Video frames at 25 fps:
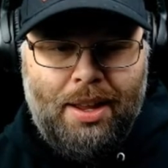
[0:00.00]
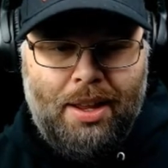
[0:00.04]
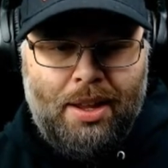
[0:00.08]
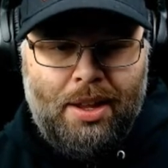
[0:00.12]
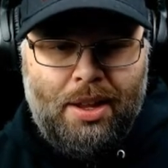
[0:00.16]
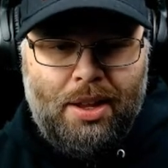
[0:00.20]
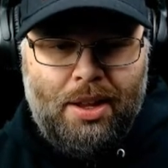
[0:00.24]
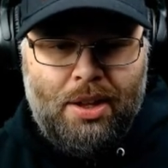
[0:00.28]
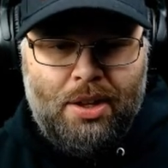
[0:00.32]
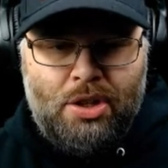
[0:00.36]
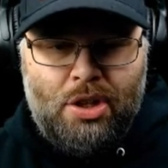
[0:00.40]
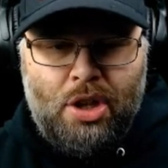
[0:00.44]

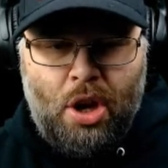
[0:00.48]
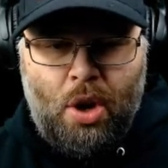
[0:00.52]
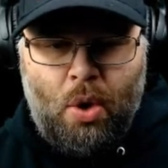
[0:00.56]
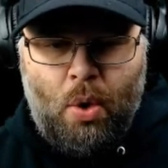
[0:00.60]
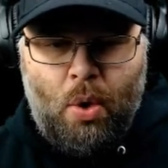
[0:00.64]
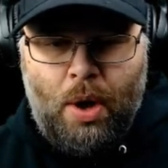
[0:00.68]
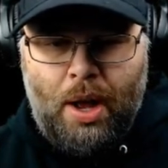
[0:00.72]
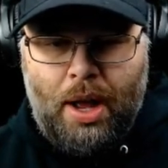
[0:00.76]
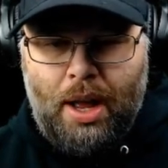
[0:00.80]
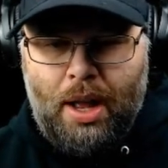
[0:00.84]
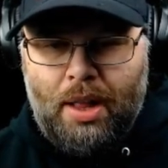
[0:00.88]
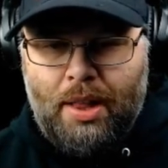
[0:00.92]

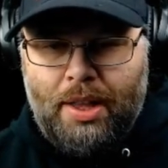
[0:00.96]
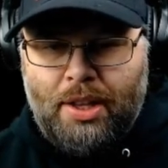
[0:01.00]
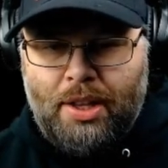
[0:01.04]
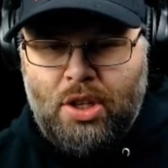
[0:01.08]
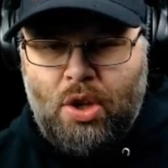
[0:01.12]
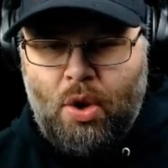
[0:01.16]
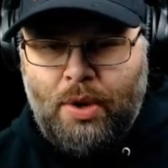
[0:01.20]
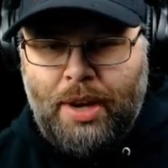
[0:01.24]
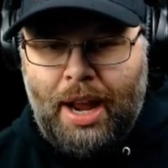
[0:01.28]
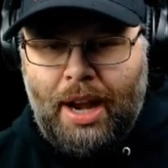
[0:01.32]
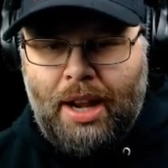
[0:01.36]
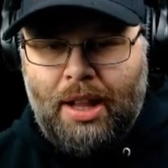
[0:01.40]
So let's
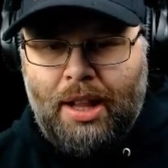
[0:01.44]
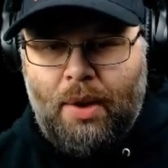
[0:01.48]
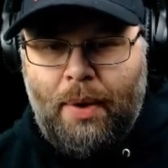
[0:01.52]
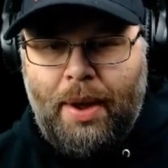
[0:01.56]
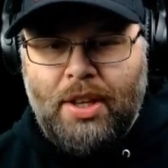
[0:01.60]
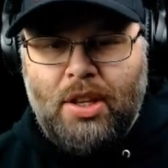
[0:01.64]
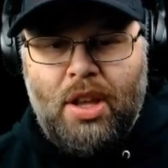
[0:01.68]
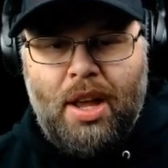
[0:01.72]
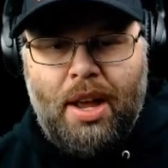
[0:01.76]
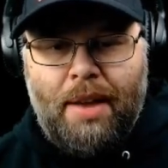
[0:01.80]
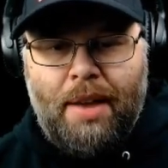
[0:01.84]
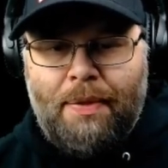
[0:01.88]
go down a little
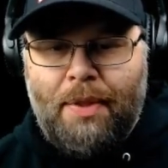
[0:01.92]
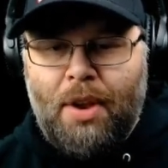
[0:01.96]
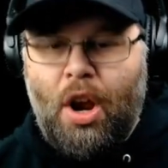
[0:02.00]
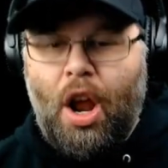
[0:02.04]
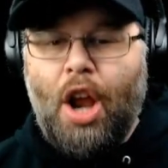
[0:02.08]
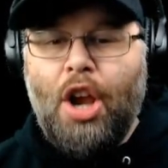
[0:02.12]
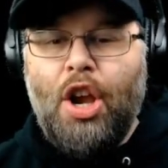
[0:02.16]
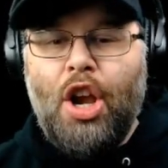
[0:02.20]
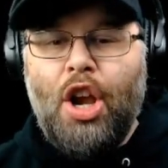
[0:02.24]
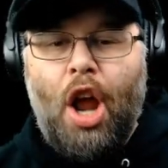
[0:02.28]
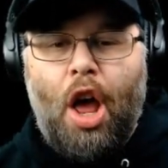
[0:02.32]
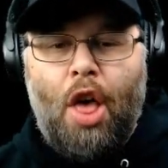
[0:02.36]
ways. Let
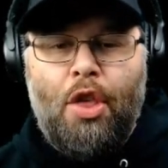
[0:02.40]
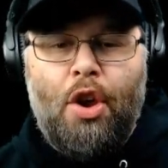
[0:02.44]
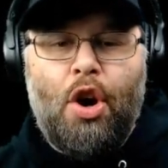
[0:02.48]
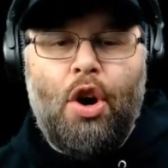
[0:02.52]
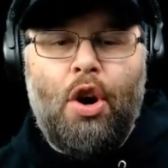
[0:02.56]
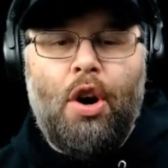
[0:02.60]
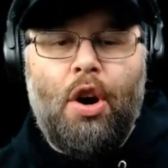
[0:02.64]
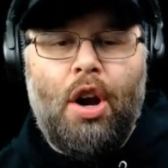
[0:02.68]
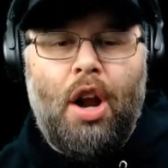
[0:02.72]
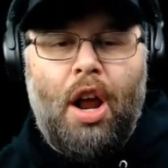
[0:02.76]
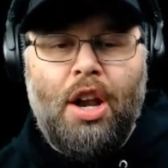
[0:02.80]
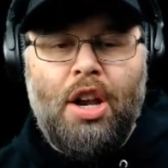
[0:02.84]

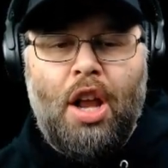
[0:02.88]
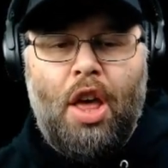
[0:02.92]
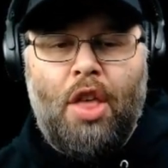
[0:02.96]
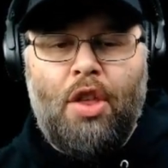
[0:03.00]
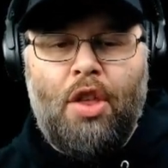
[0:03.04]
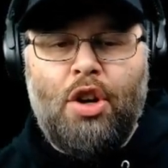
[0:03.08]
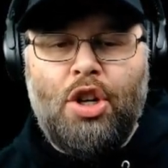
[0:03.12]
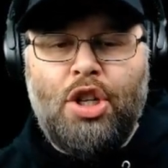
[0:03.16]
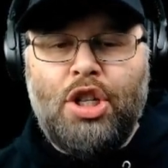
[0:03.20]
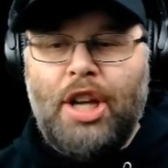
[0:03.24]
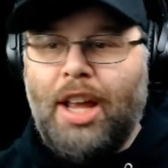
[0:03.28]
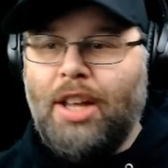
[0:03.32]

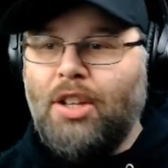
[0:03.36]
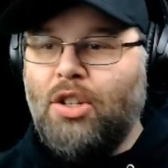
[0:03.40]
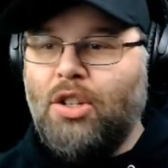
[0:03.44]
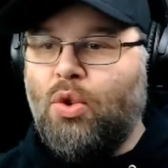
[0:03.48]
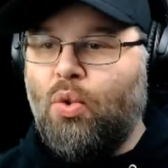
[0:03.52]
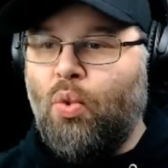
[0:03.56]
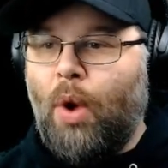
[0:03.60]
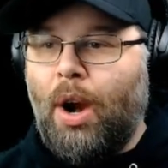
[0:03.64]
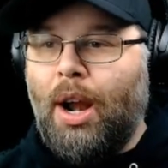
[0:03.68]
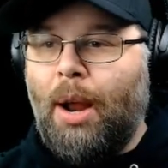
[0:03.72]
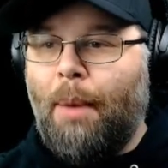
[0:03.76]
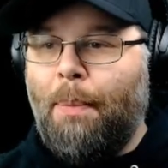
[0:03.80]
another chest
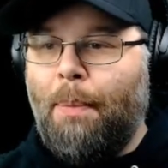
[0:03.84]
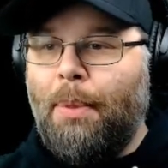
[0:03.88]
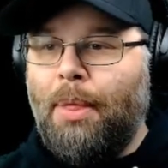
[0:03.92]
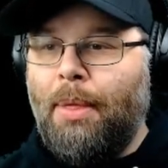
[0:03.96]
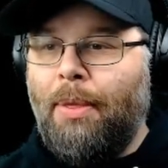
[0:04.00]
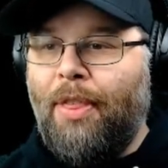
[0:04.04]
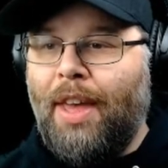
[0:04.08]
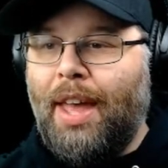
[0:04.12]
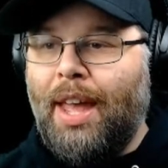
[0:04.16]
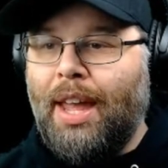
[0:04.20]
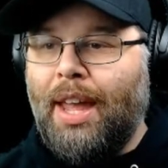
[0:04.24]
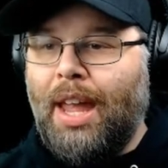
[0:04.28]
right up the
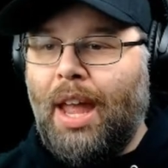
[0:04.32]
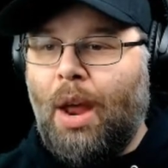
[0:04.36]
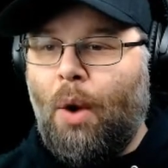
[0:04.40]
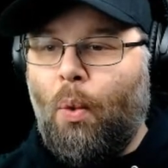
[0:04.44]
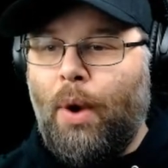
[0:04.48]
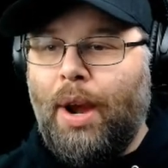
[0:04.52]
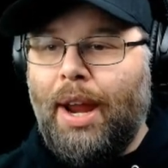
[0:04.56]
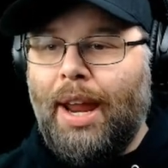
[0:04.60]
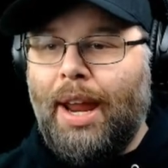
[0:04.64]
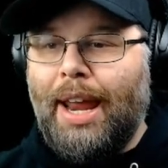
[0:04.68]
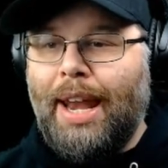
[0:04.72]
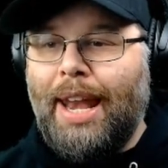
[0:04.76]
thing, and
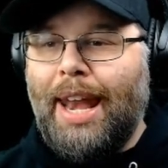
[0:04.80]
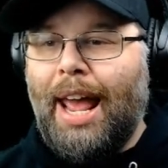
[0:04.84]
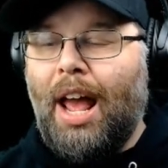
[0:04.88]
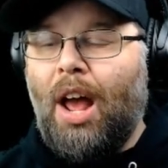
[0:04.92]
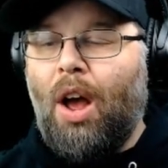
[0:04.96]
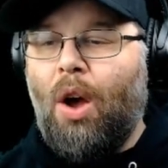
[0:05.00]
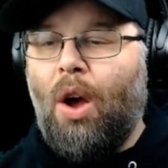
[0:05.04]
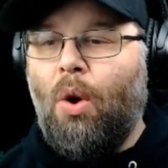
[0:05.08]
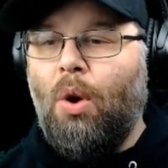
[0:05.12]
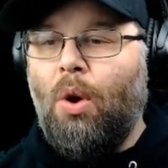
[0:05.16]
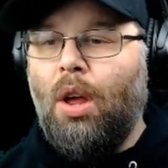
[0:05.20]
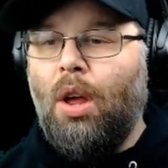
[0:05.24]
we can
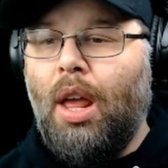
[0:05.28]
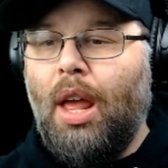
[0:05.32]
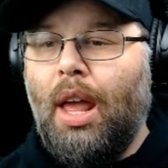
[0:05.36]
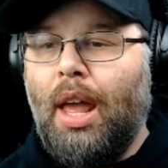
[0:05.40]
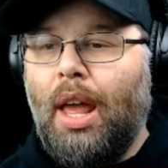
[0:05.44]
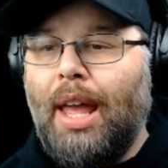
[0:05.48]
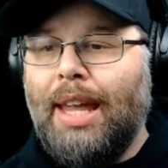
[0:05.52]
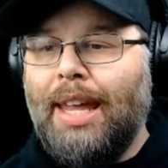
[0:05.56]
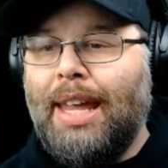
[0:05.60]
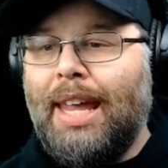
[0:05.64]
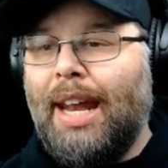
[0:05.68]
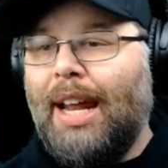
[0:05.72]
now
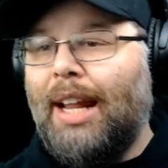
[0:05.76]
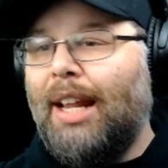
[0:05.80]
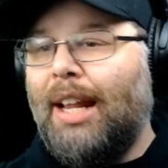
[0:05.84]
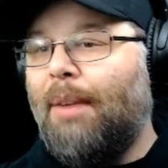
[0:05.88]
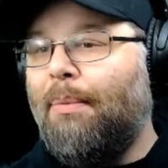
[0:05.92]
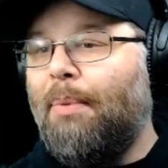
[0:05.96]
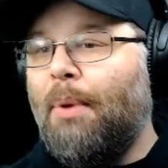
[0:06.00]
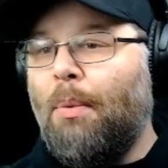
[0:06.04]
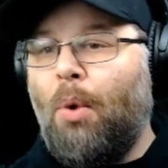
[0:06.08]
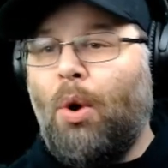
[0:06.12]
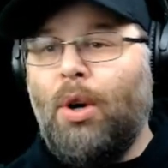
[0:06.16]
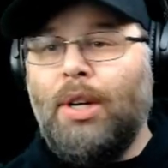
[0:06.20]
get a little
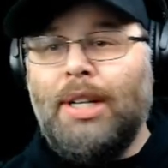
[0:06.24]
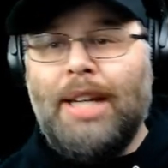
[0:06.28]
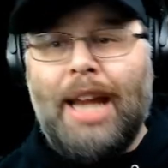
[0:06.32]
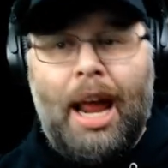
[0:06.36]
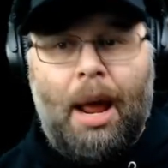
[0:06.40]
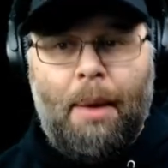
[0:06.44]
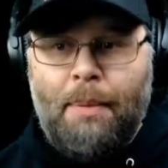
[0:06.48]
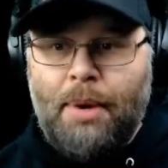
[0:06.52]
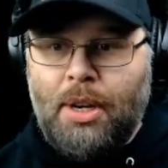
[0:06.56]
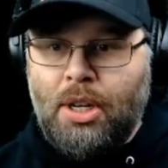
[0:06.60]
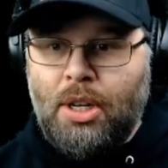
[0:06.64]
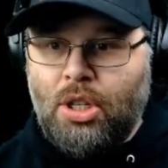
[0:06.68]
bit more
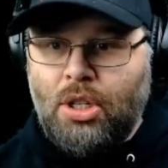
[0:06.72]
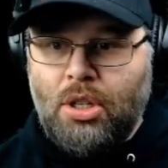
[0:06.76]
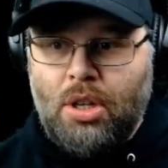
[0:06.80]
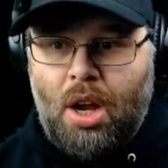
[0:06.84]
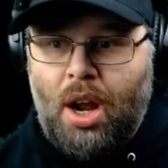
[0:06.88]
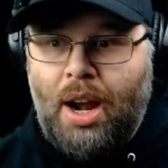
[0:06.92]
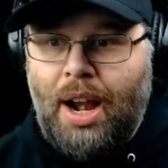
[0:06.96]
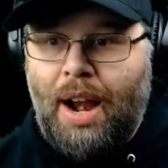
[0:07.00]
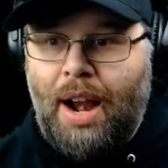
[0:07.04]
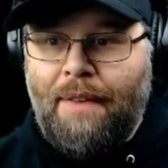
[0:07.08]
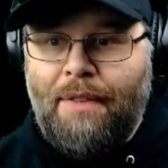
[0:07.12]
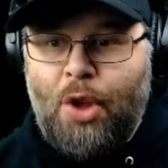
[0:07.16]
damage
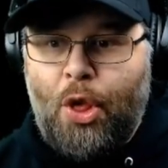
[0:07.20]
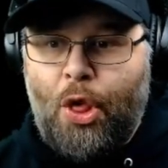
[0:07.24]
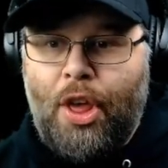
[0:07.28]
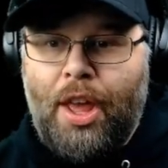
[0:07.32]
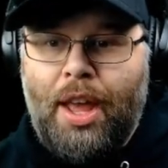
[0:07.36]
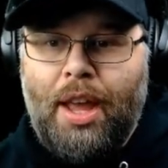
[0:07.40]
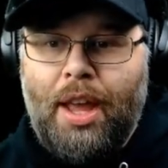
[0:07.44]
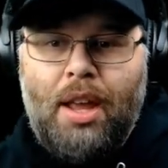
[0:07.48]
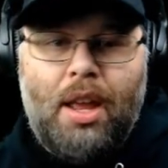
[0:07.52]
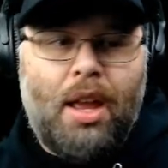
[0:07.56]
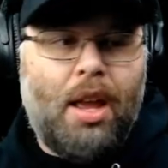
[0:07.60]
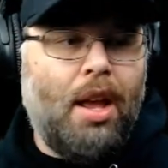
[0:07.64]
on
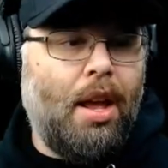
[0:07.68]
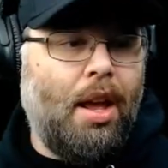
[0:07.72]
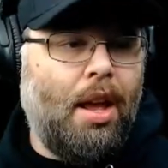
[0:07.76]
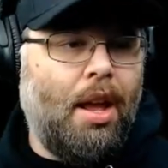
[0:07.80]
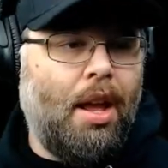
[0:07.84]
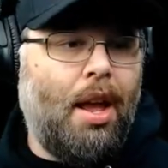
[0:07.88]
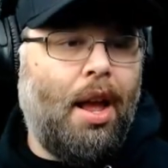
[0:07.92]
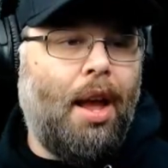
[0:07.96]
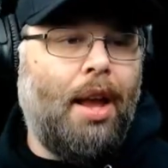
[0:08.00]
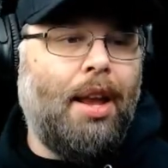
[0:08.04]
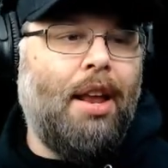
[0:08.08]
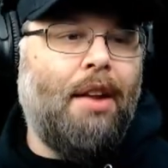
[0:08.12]
everything,
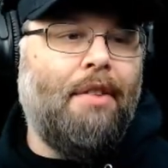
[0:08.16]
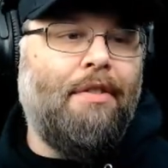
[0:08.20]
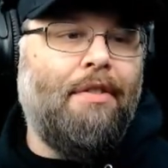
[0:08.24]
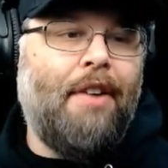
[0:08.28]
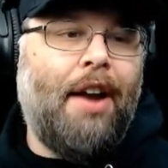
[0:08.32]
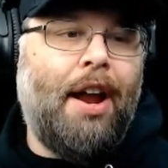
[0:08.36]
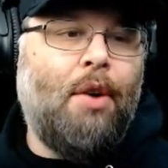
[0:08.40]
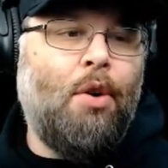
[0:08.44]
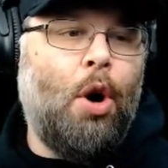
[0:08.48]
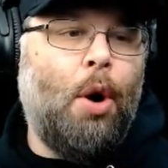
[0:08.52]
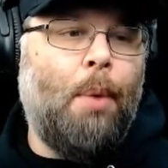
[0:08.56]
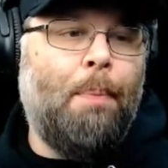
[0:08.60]
and get a
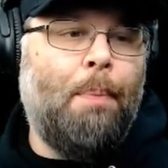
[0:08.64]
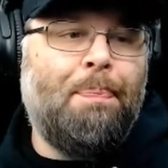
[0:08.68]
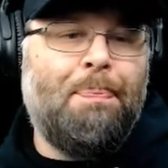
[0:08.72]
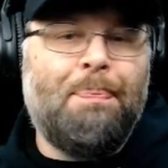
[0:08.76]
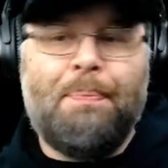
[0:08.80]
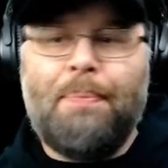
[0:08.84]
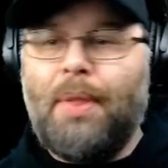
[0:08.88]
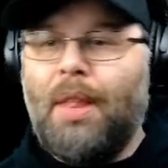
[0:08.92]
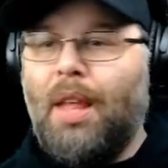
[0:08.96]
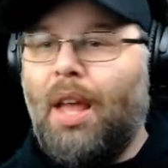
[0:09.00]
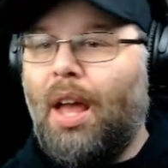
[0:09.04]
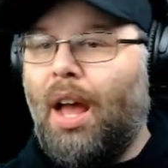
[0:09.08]
vine rope.
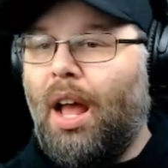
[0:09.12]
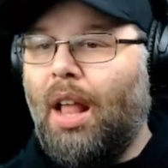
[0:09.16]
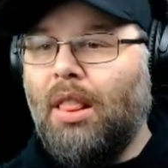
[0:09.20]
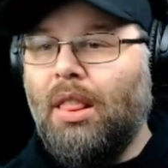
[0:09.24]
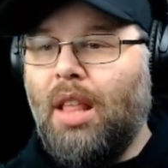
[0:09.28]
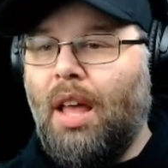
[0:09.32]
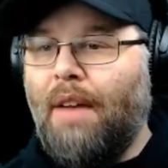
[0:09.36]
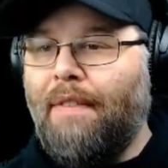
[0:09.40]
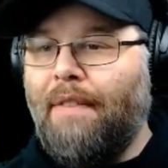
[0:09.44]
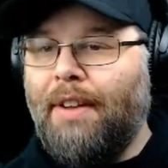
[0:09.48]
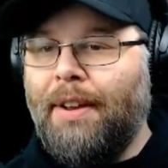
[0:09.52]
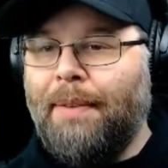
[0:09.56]
I
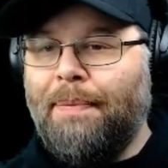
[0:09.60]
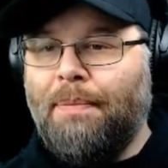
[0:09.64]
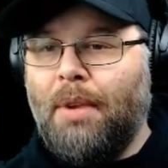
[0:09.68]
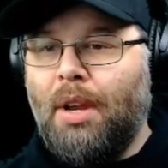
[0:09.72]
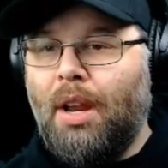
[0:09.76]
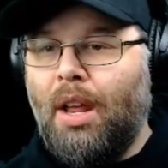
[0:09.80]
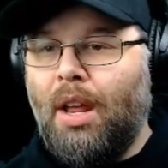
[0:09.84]
love it.